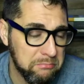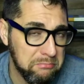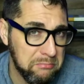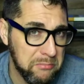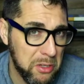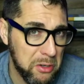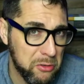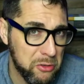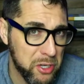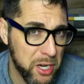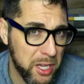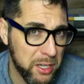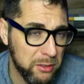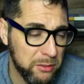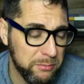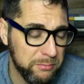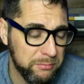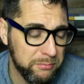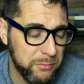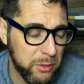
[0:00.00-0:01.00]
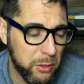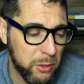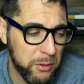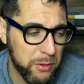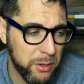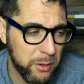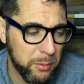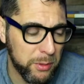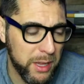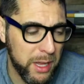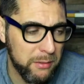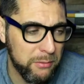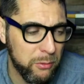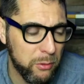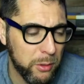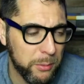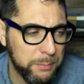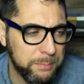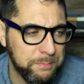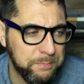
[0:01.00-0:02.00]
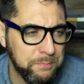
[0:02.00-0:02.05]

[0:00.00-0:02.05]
their channel or their platform.